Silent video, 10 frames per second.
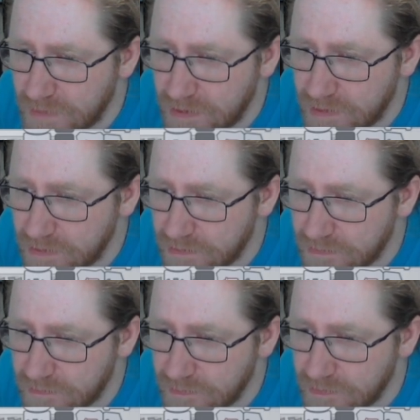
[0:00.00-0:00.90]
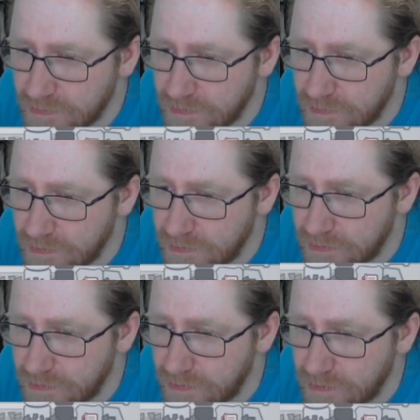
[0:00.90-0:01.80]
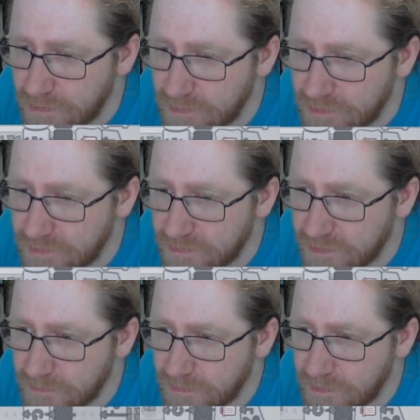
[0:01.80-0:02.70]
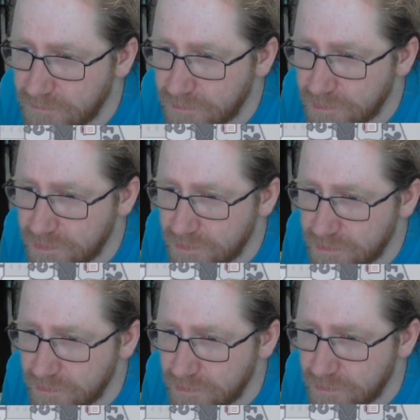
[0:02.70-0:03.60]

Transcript: And do the same thing for you.